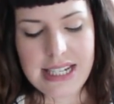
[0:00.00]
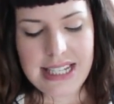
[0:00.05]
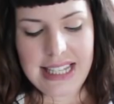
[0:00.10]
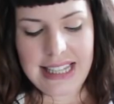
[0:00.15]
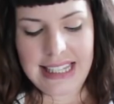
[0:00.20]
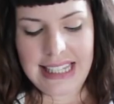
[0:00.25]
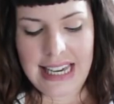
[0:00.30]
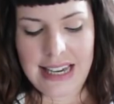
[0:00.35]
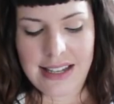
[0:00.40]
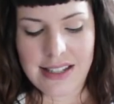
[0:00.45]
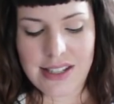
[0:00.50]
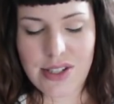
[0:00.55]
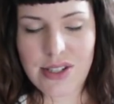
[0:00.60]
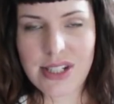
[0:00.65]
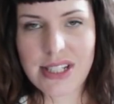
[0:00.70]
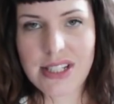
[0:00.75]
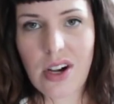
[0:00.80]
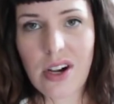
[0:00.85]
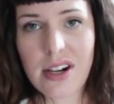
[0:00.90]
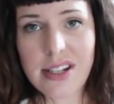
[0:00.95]
And the answer
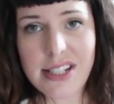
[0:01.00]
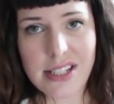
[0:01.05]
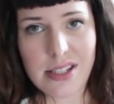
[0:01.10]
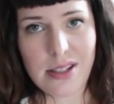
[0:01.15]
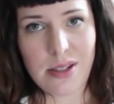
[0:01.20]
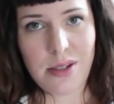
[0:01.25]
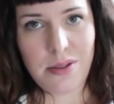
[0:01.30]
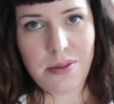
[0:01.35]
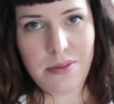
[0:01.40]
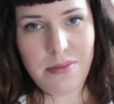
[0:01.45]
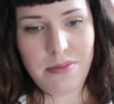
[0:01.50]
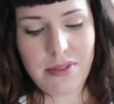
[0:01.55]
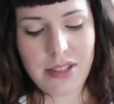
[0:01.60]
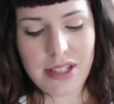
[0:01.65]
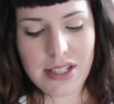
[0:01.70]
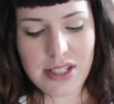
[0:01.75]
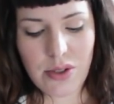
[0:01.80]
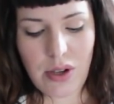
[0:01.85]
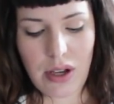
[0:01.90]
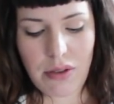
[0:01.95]
is Oslo.
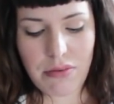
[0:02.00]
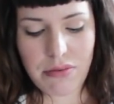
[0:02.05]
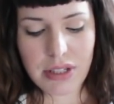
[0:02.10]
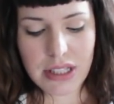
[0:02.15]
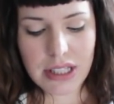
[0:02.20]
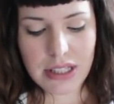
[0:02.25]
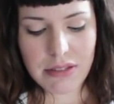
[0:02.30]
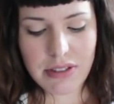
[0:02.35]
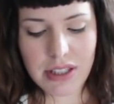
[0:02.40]
So I really,